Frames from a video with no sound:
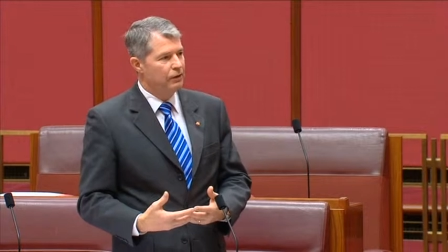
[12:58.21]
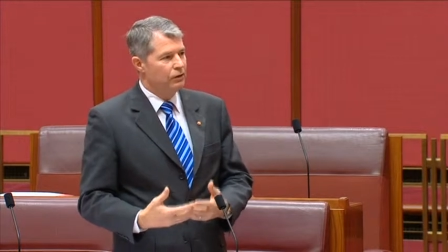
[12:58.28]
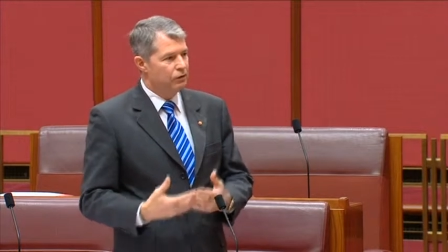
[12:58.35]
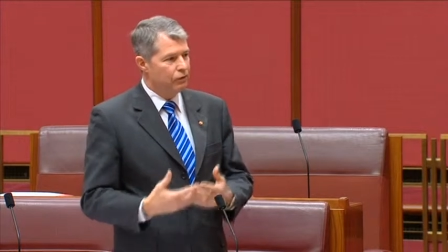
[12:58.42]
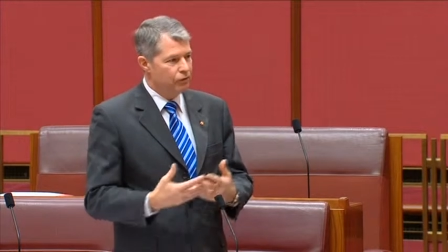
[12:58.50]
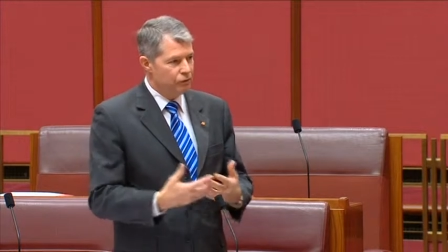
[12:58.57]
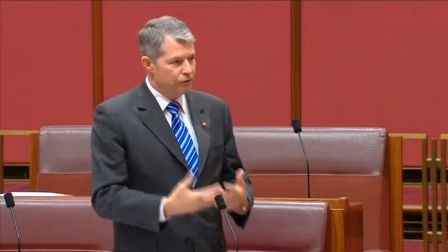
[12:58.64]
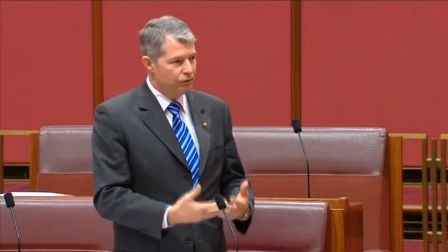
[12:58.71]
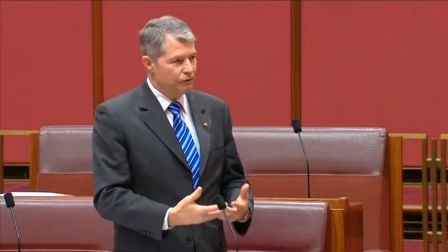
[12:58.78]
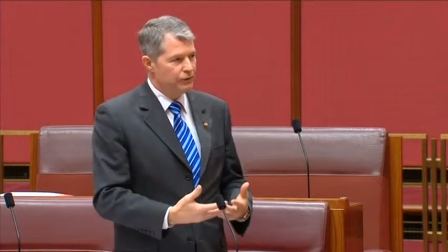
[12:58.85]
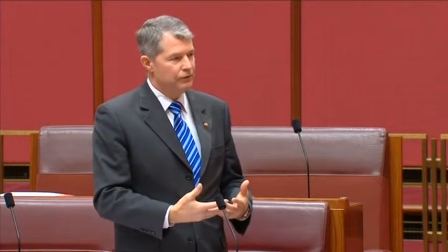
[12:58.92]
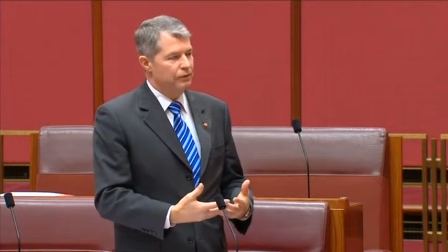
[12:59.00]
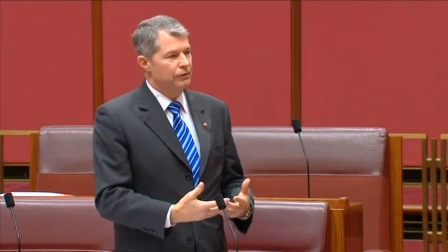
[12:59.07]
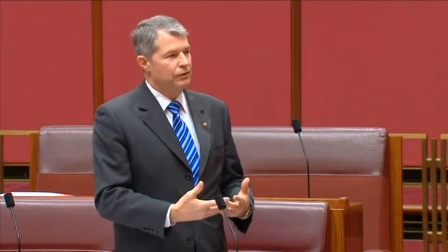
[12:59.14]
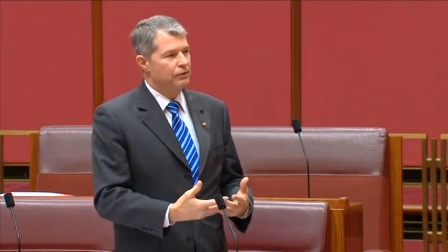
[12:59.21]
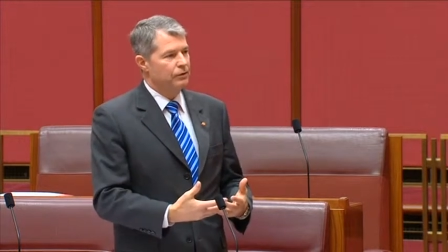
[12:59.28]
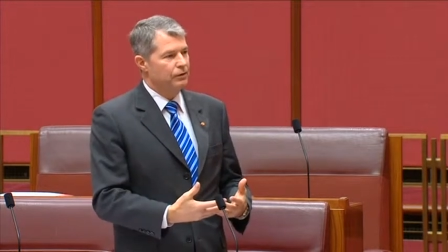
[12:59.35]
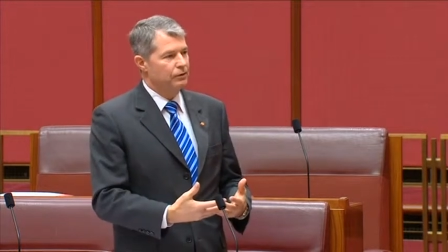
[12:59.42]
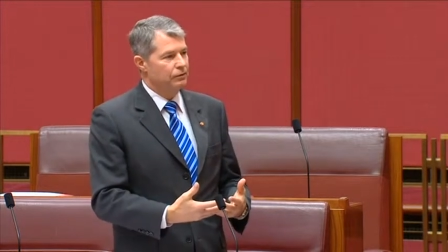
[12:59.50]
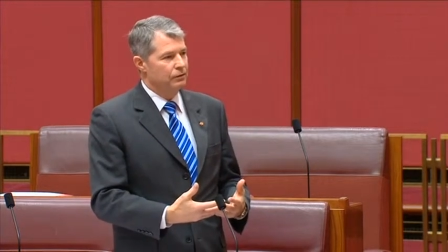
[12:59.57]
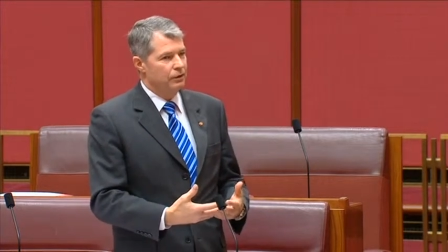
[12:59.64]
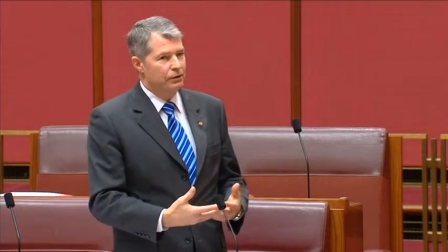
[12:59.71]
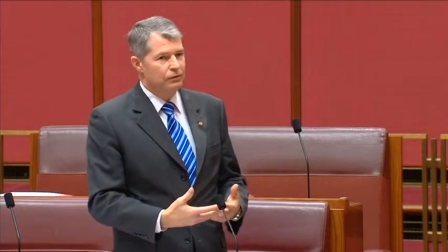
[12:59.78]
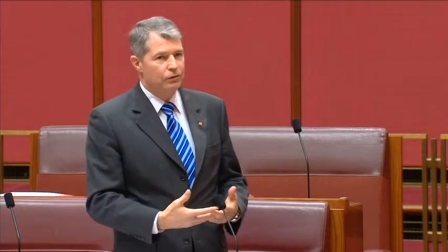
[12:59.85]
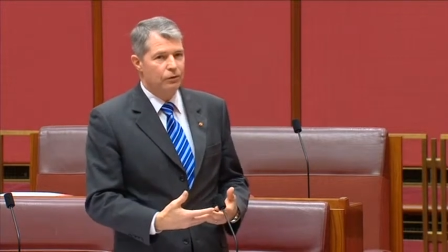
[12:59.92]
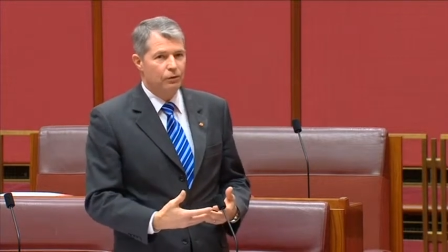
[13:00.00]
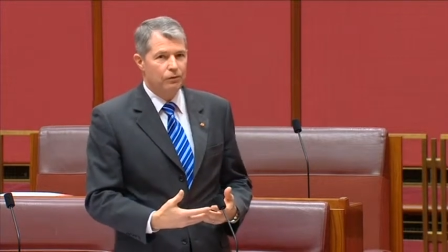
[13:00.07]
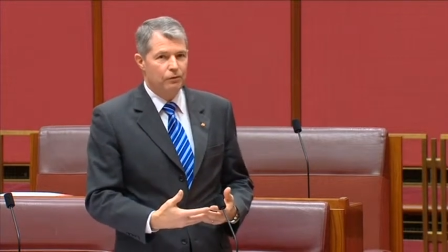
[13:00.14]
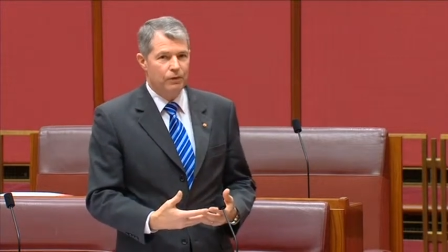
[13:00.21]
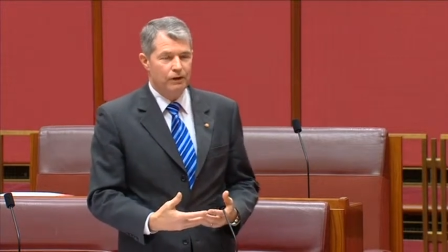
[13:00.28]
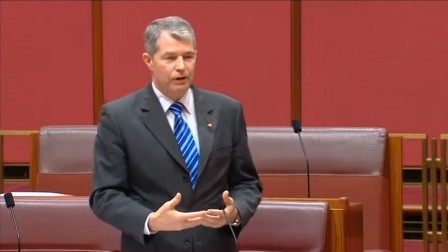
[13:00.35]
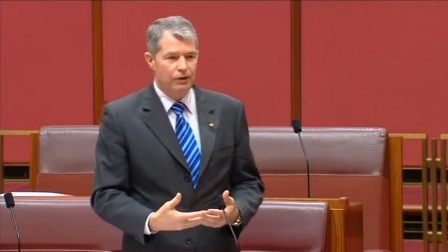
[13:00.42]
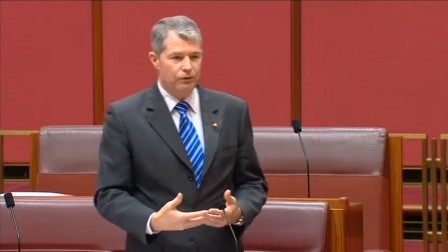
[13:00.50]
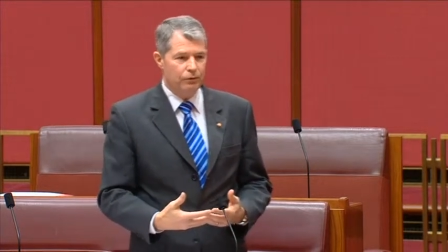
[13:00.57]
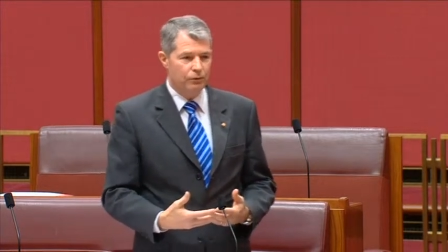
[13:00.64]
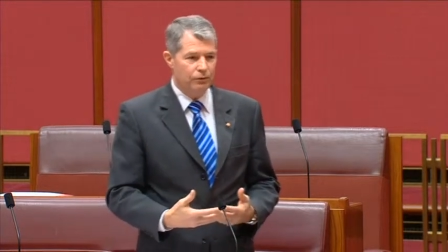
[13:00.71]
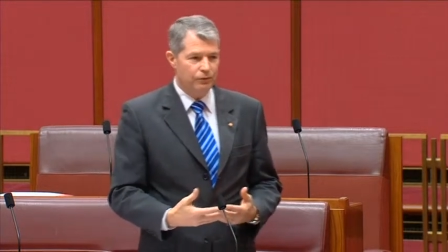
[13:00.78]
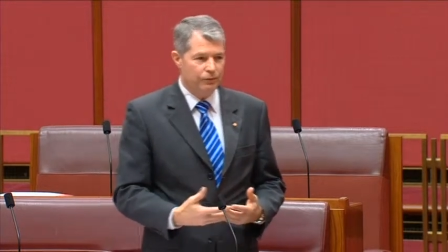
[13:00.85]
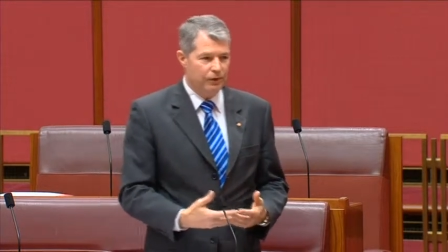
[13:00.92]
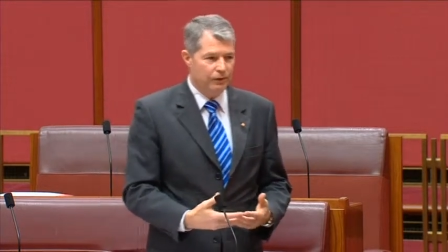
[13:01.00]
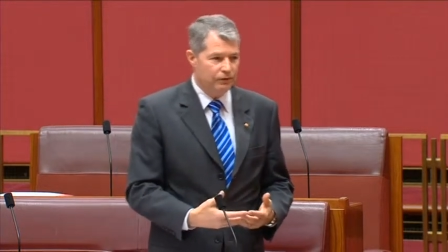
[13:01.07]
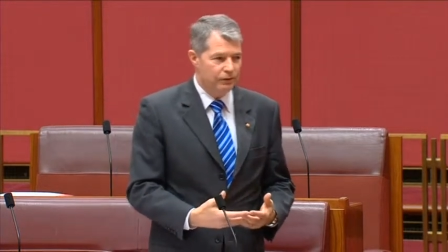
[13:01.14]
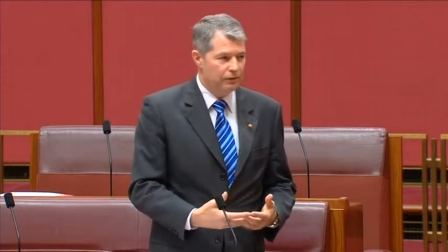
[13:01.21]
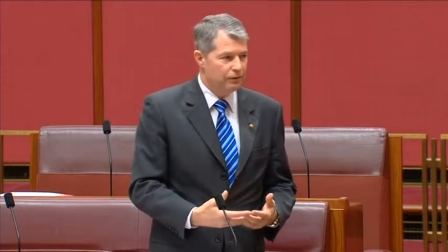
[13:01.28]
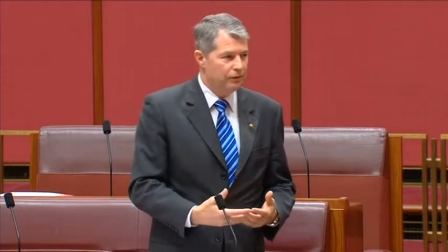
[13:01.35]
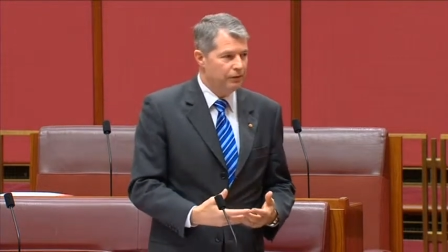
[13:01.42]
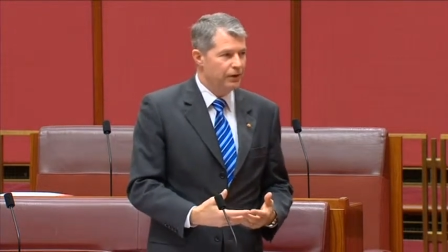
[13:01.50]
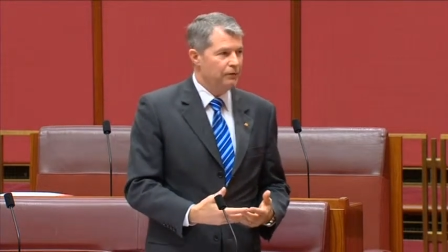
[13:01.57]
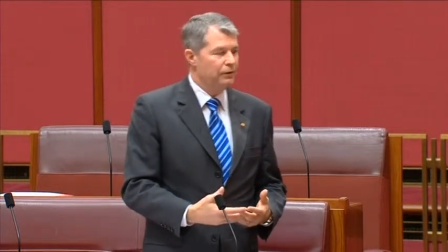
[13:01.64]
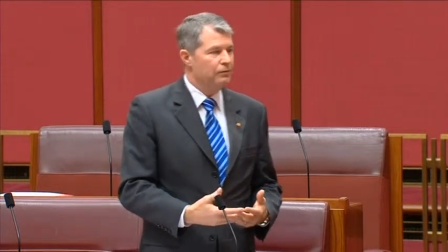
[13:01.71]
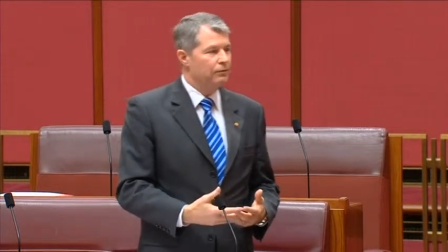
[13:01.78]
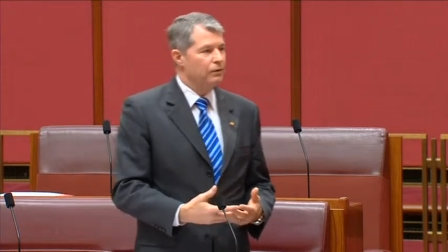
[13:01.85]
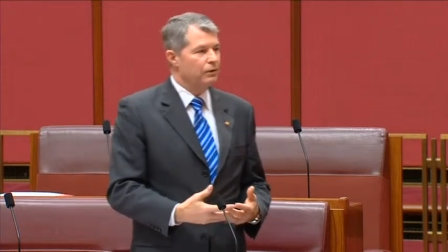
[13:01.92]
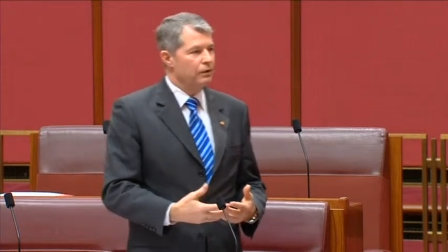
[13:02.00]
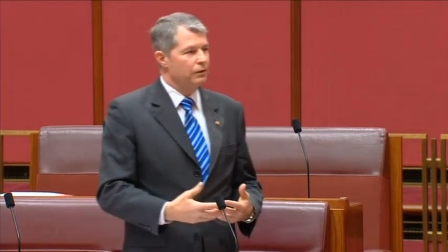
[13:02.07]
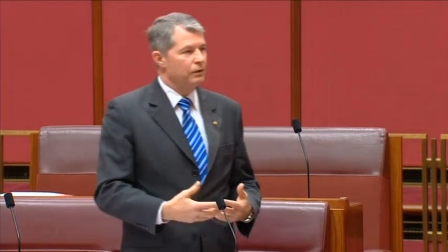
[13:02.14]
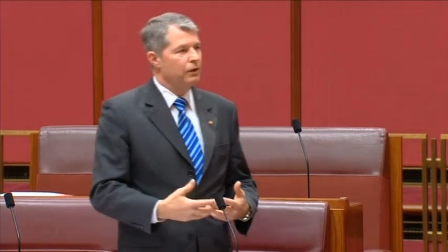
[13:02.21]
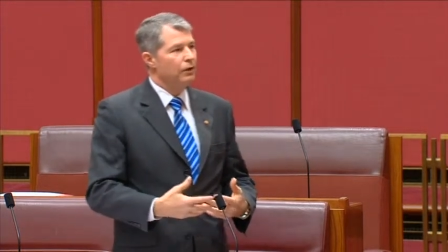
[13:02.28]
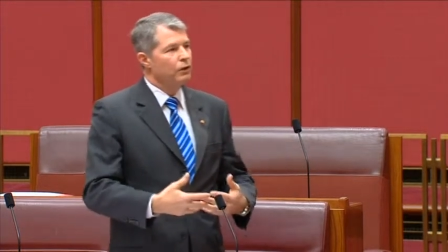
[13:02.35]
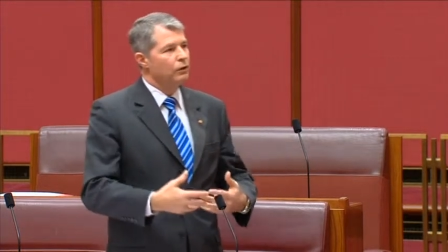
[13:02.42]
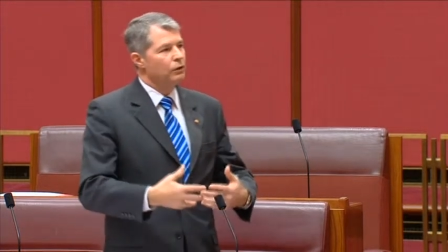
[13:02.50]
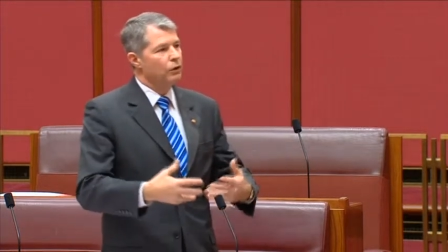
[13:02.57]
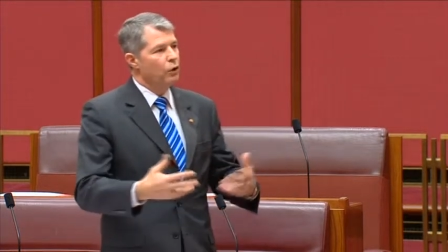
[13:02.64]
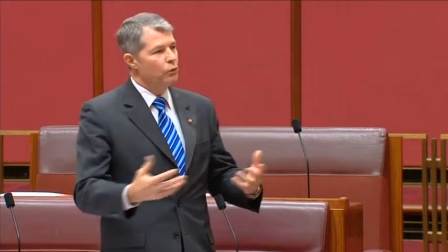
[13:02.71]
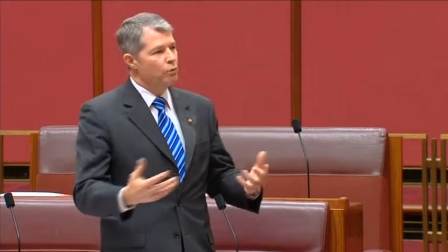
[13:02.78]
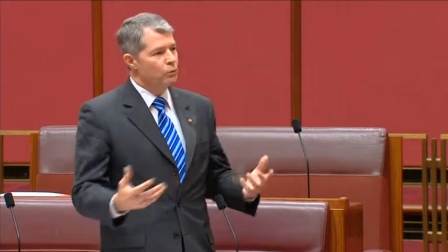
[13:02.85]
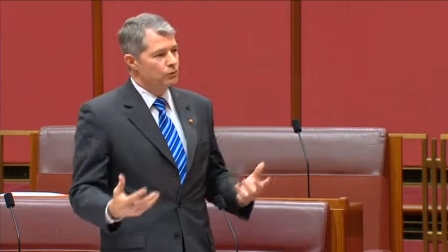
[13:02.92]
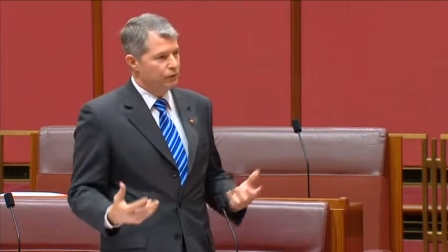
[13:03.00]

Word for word: hugely significant in terms of our national defence, and in fact even on a global